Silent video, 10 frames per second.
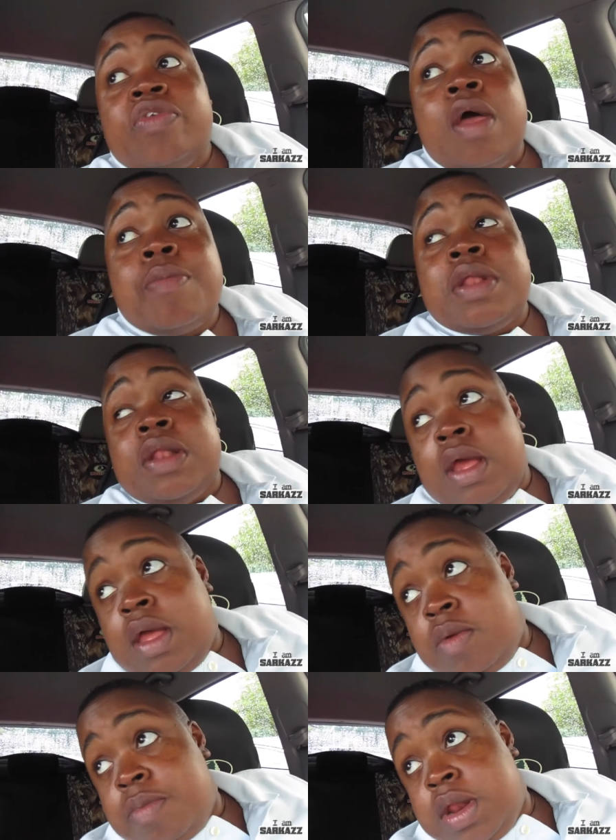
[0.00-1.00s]
coming
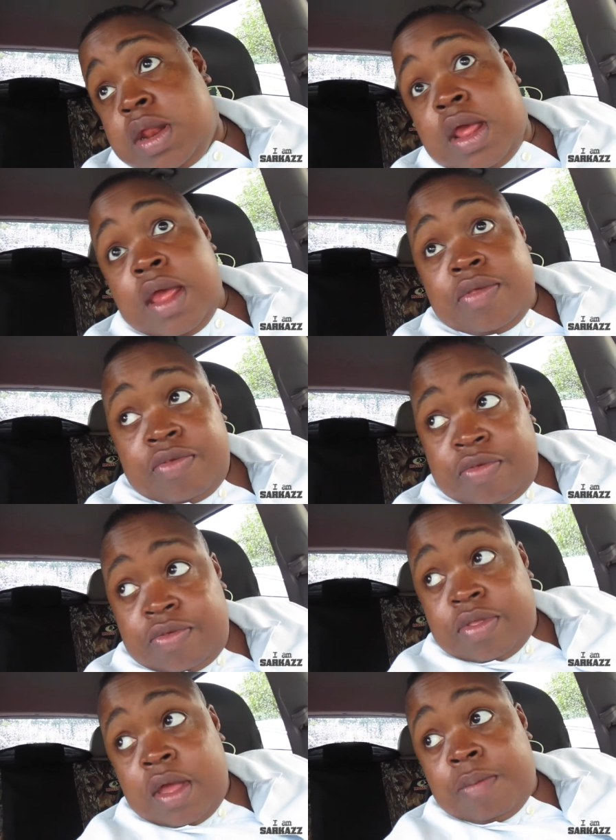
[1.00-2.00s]
down, but it has
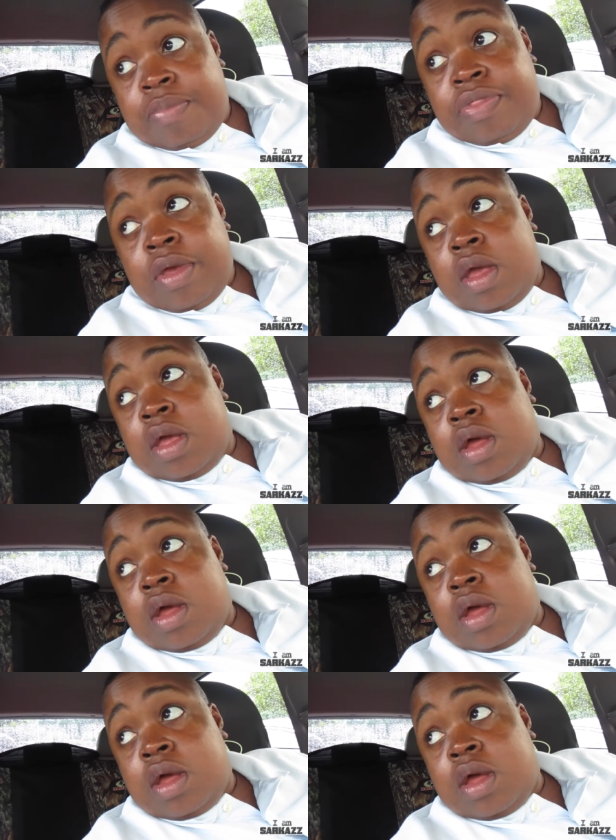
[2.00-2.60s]
stopped. Thank